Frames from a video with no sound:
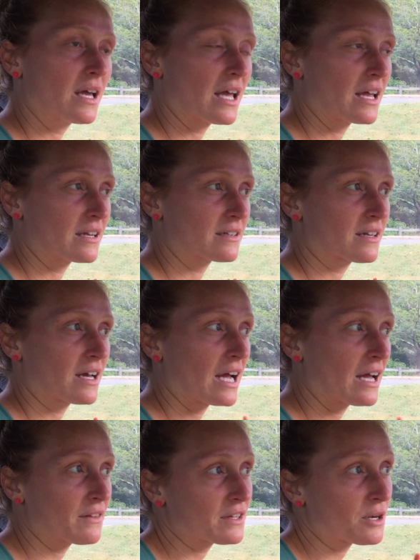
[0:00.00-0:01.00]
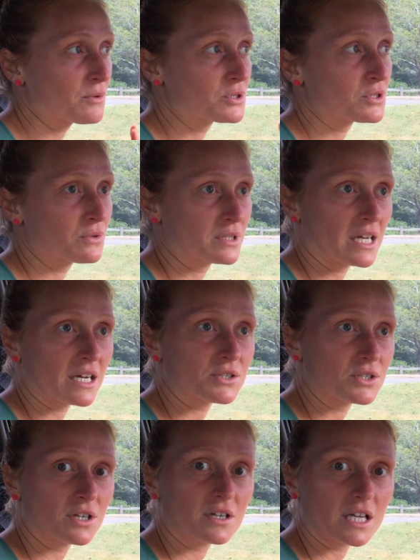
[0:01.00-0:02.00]
And I think I would do it
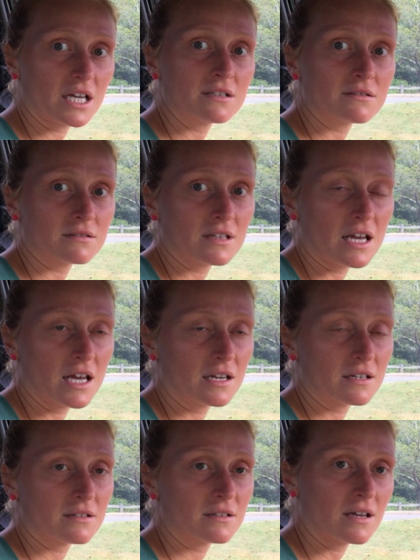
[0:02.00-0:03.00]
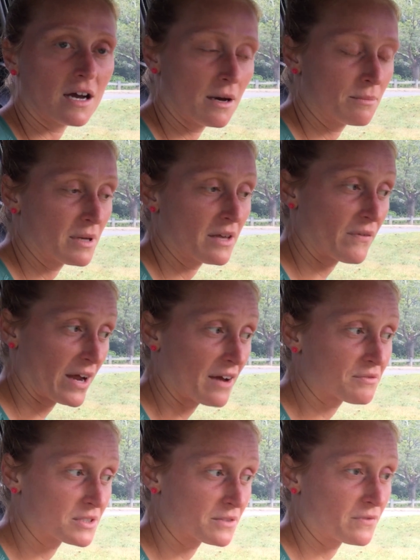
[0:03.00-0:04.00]
next year again. And if I
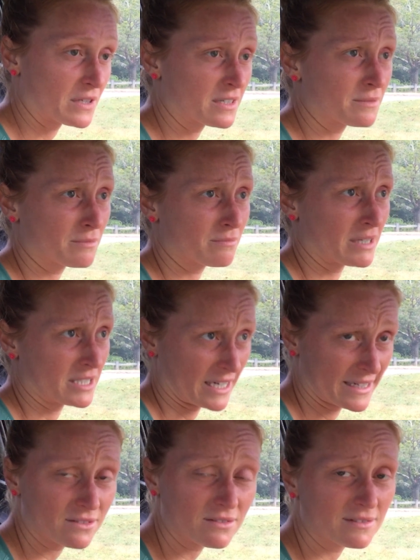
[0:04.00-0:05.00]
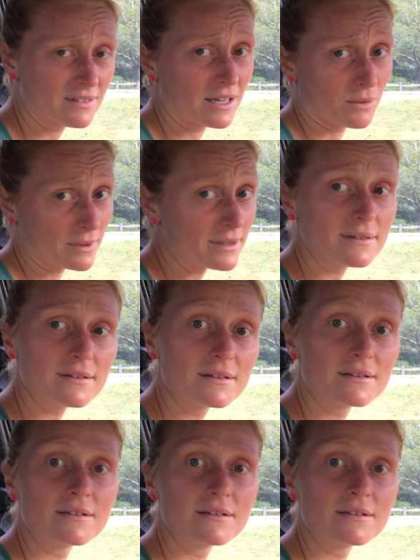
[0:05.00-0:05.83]
have to defend my title, I will.